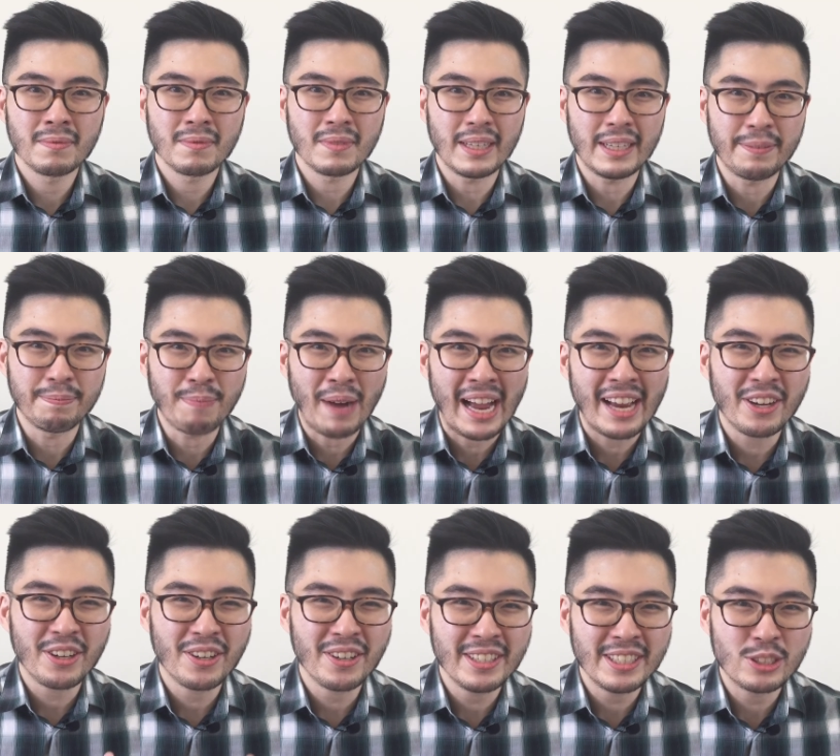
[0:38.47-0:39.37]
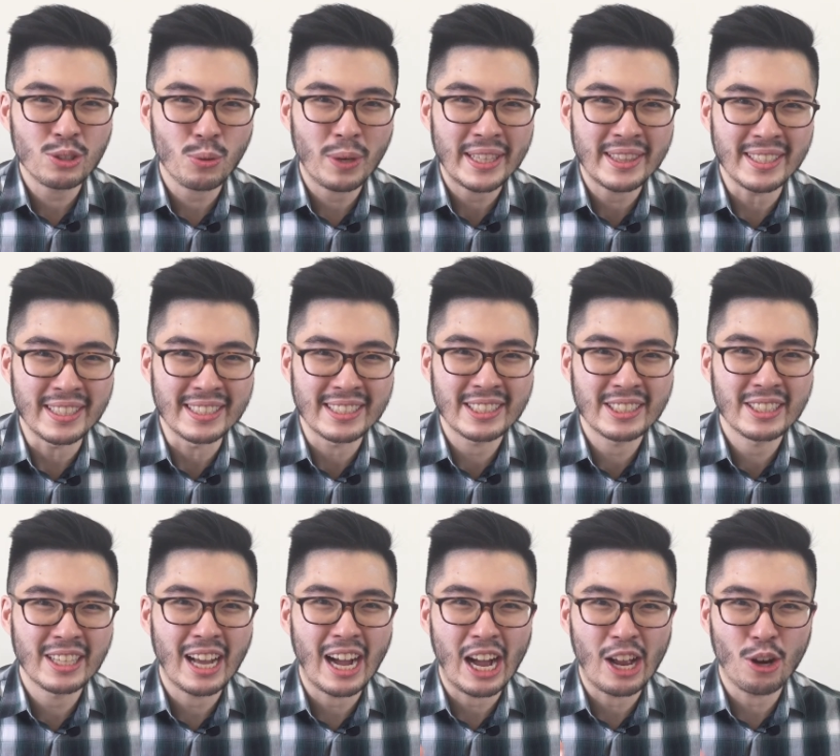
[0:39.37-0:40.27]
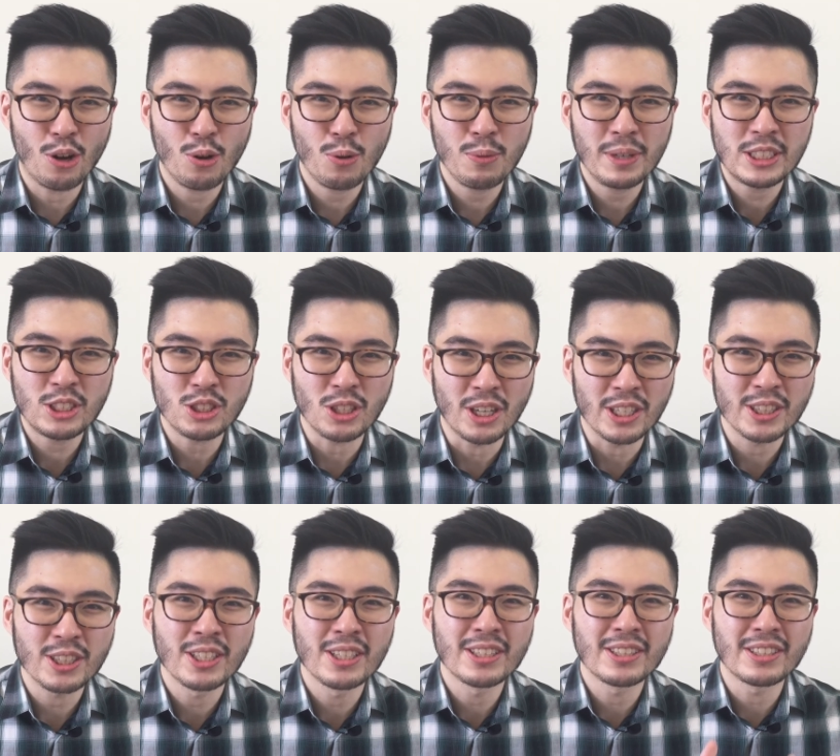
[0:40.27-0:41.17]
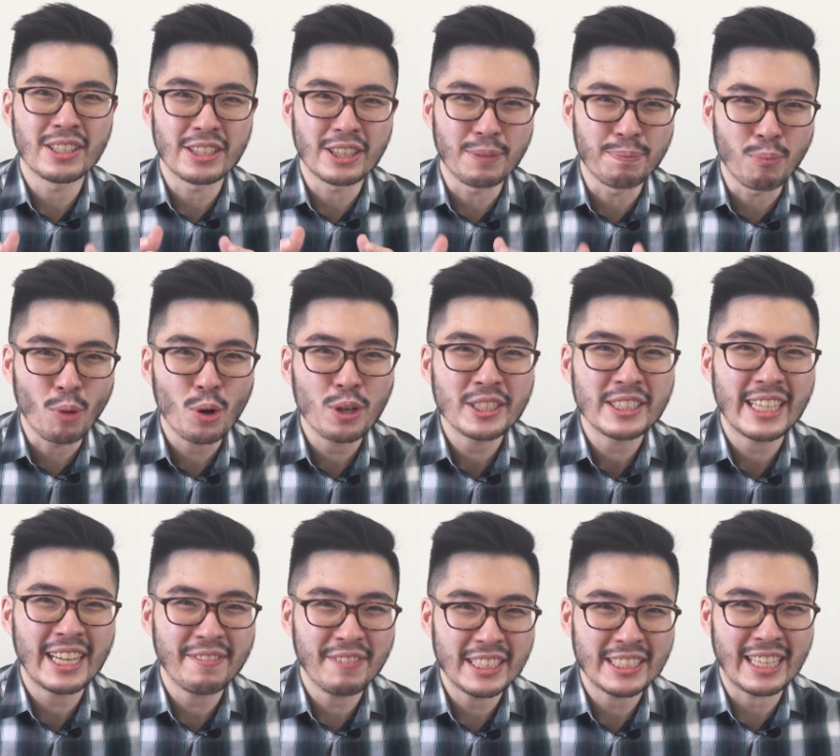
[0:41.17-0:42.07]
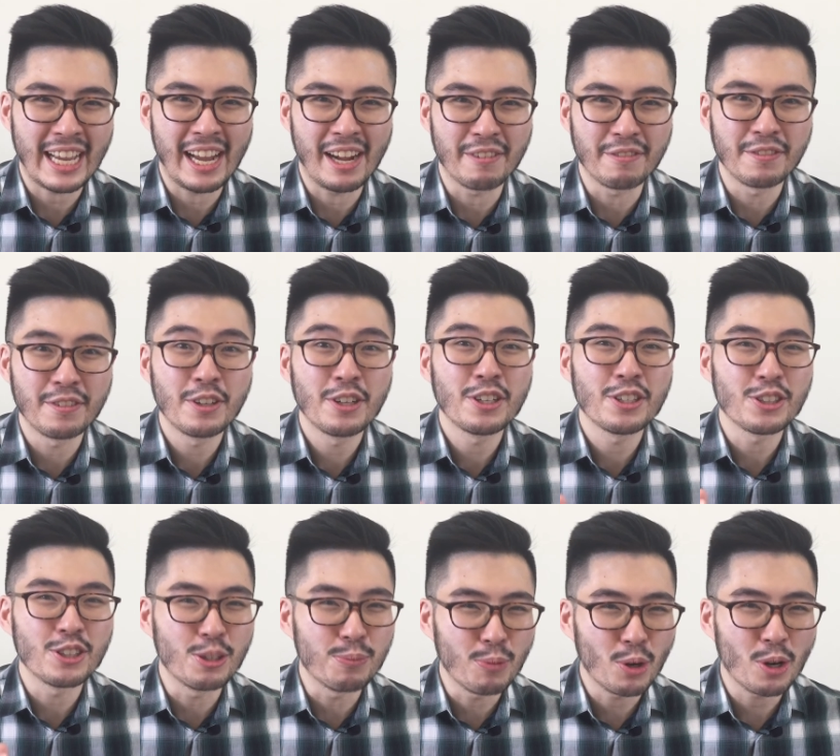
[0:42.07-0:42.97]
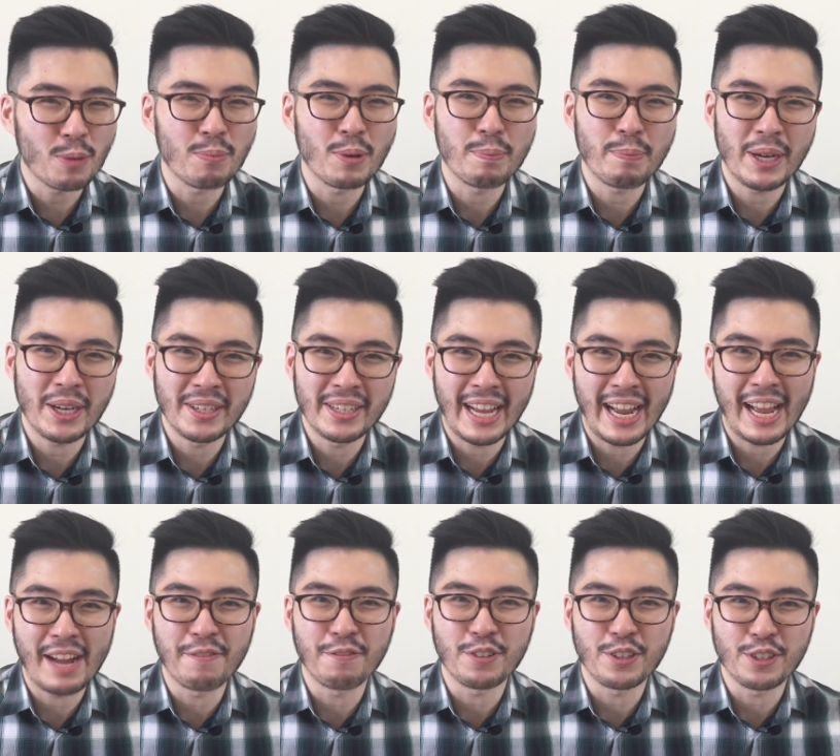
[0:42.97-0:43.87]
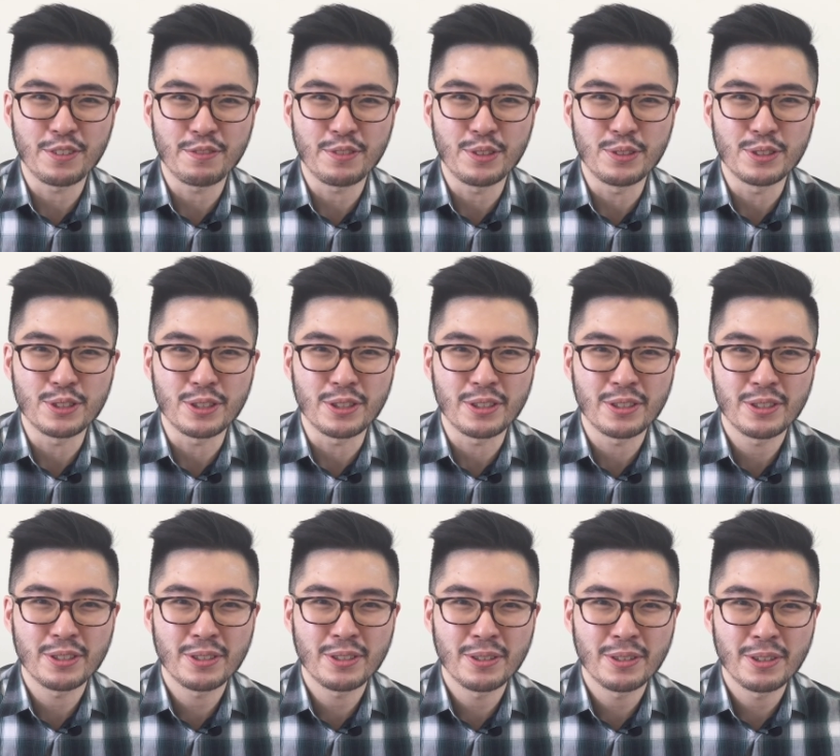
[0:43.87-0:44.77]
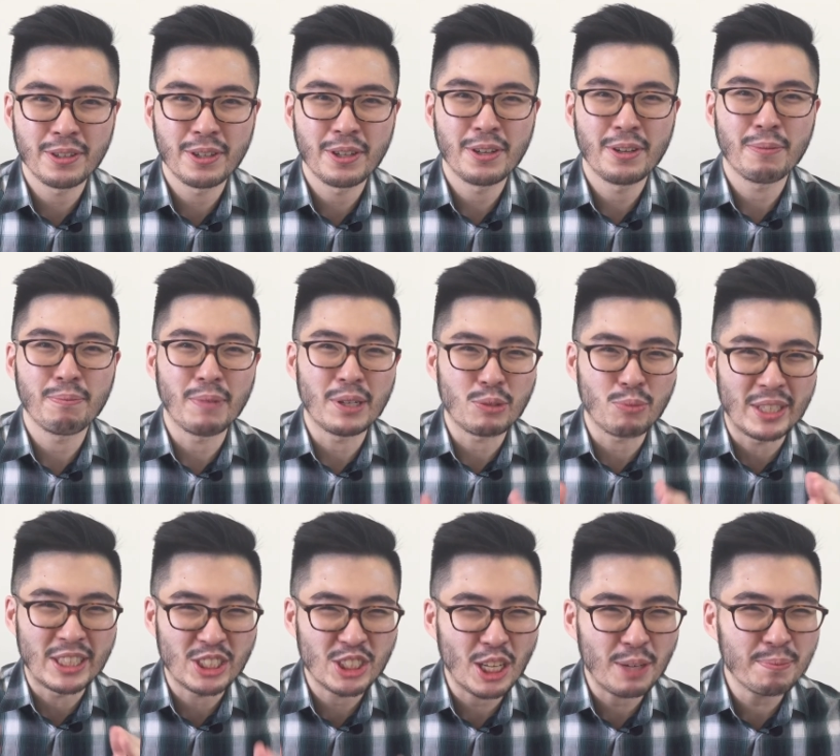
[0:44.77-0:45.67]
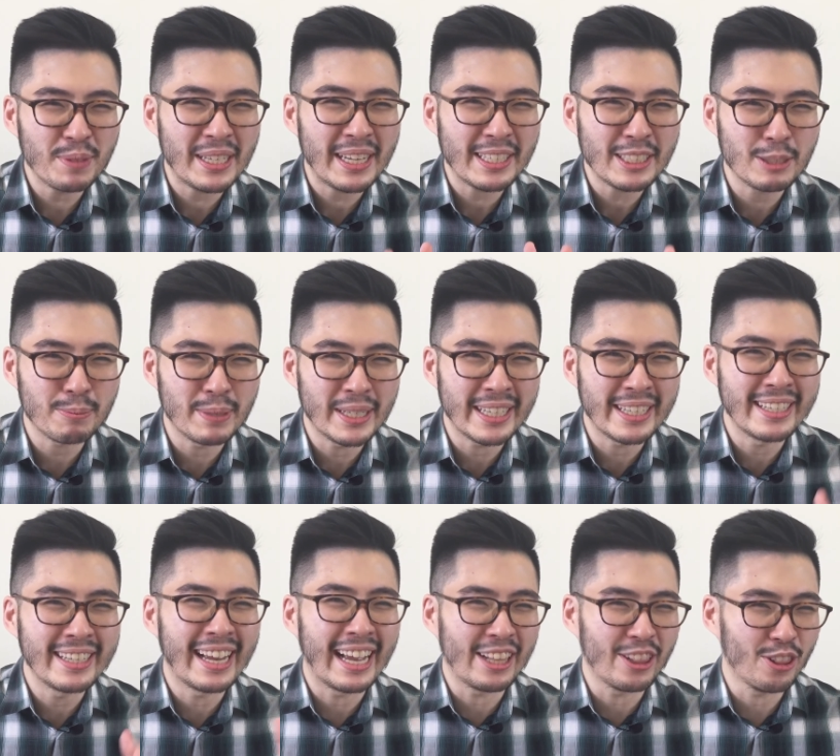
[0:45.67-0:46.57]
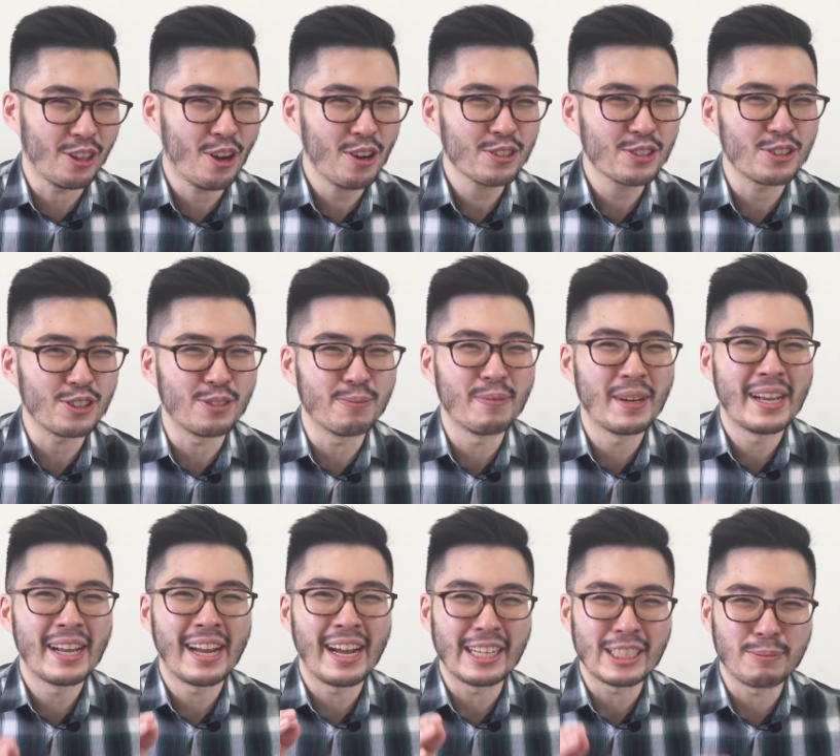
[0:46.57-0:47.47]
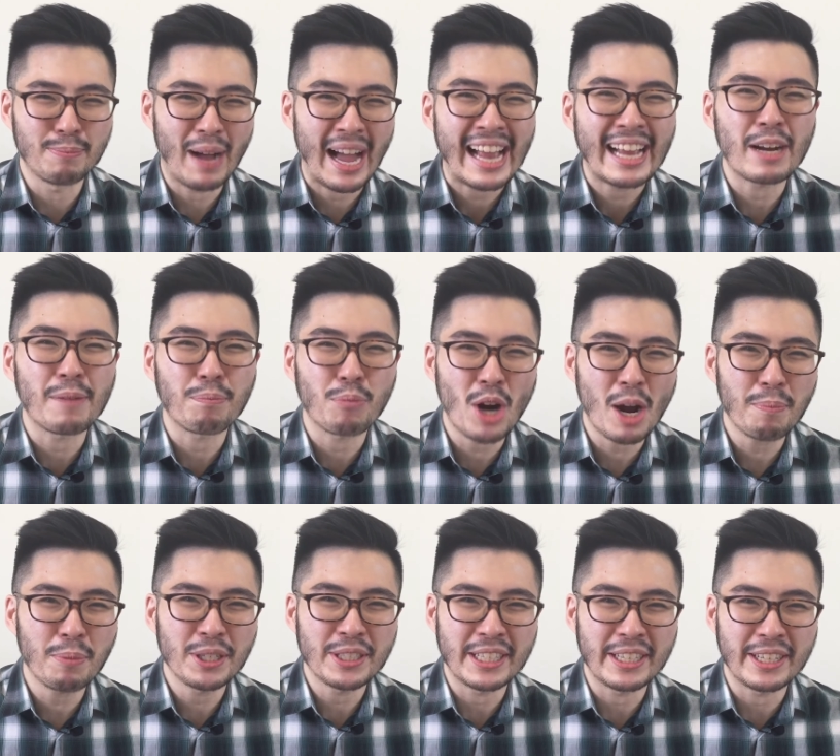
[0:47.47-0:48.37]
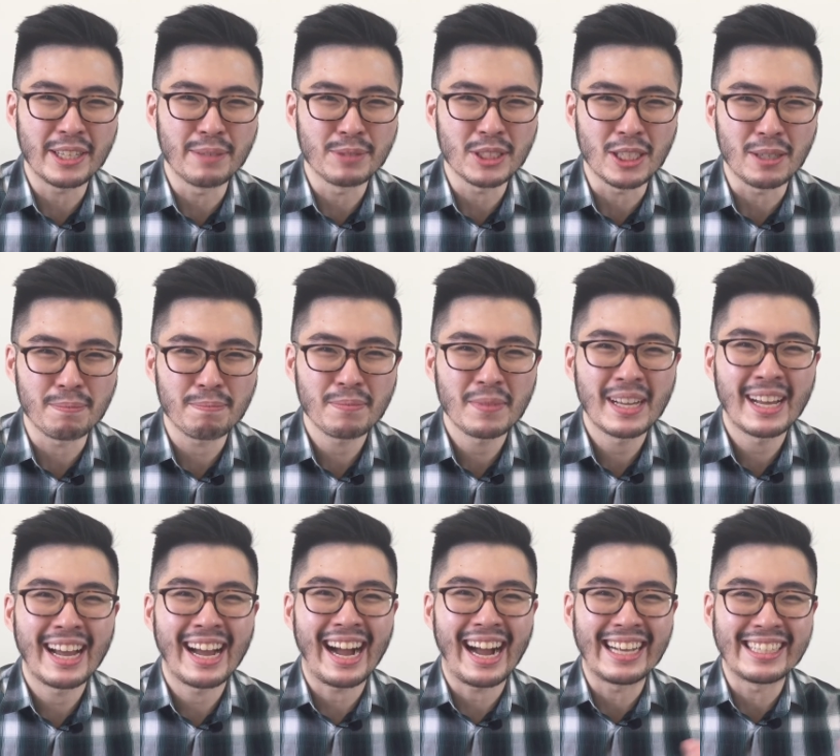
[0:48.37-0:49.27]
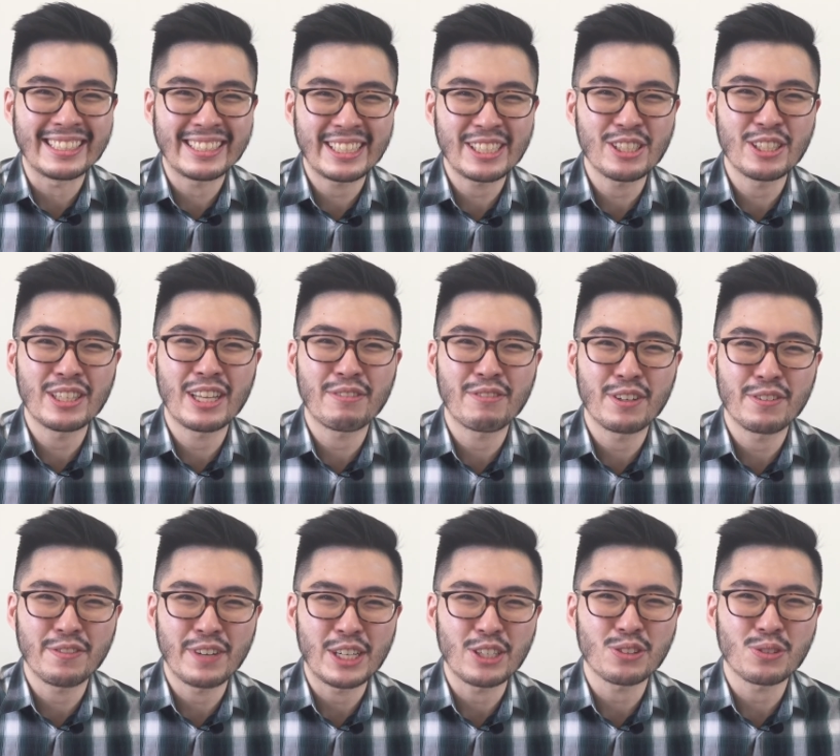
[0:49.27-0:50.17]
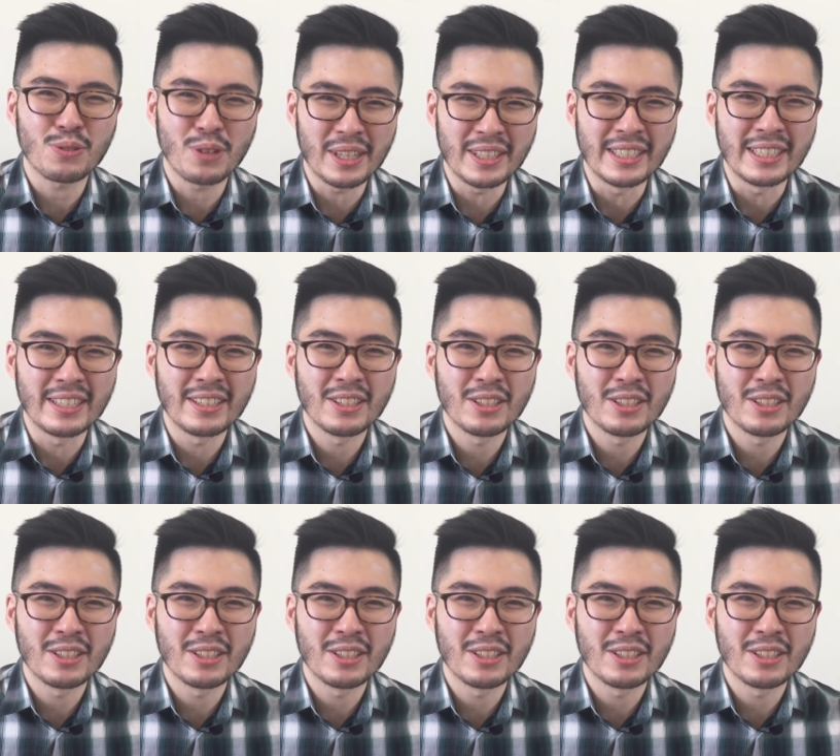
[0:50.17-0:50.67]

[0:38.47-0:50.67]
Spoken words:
In my early 20s, I always thought that the more savings I have, the more prepared I am for the future. But when something as big and long-term as buying a property comes up, I still never felt ready.